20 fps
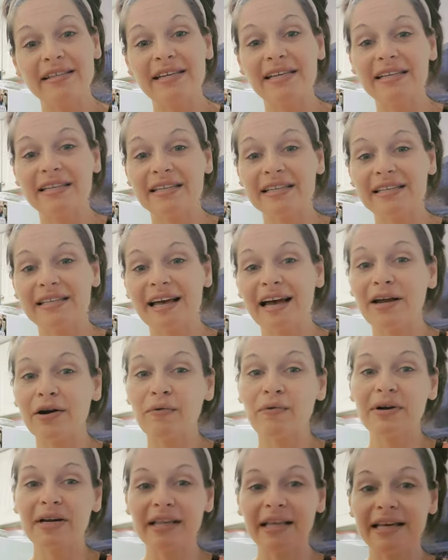it's I don't
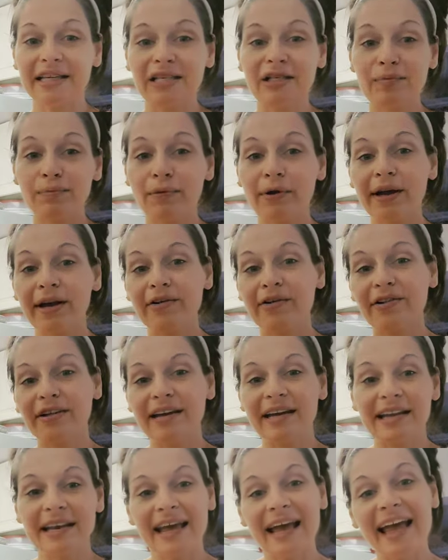want to like sprinkle
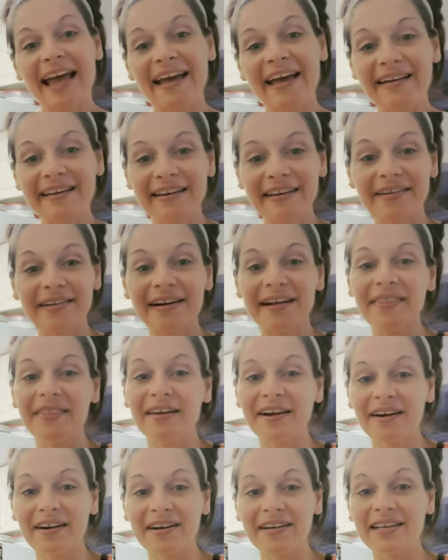in egg here and
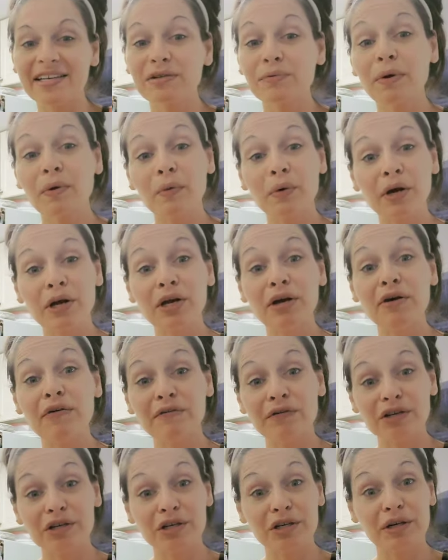there because we want to know
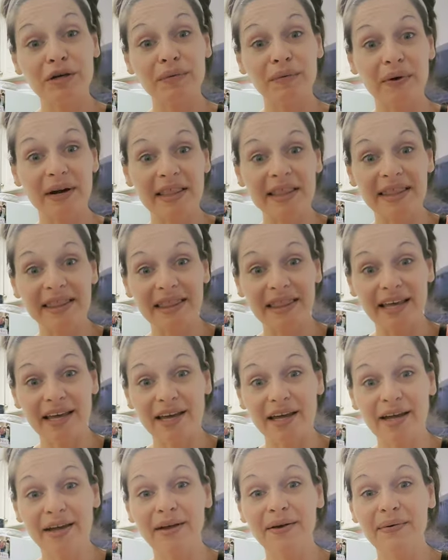for sure what
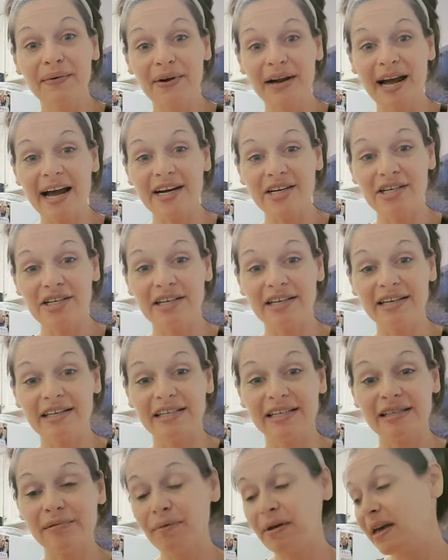the reaction
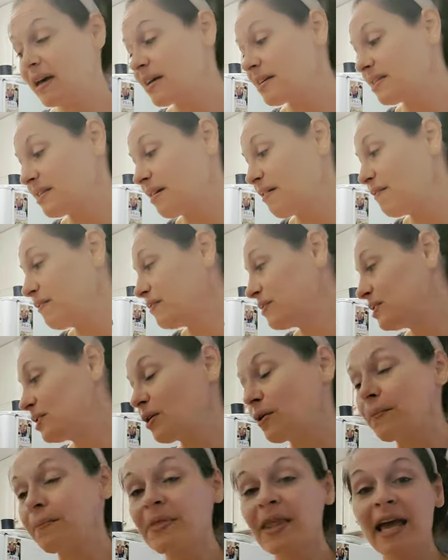is because of.
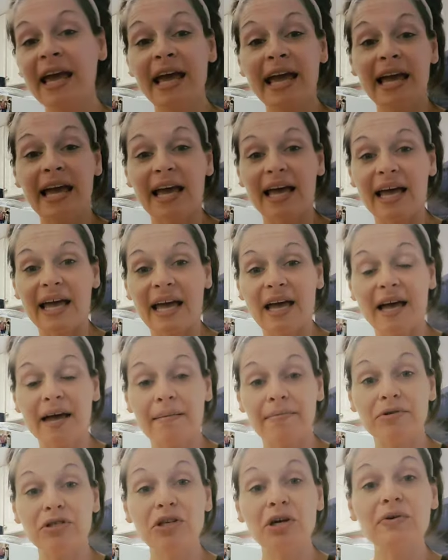So
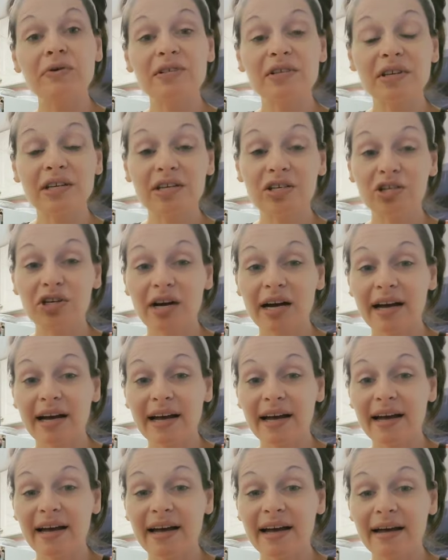um, Joe's going to
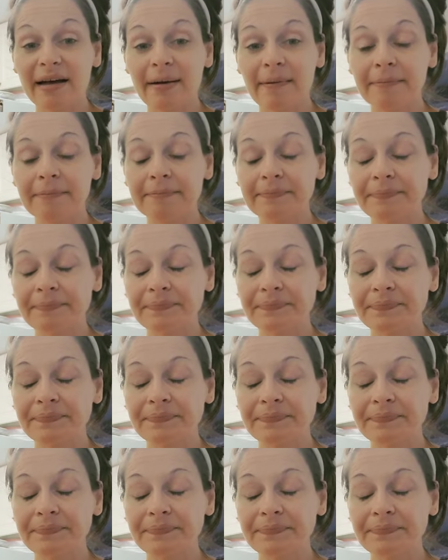try um,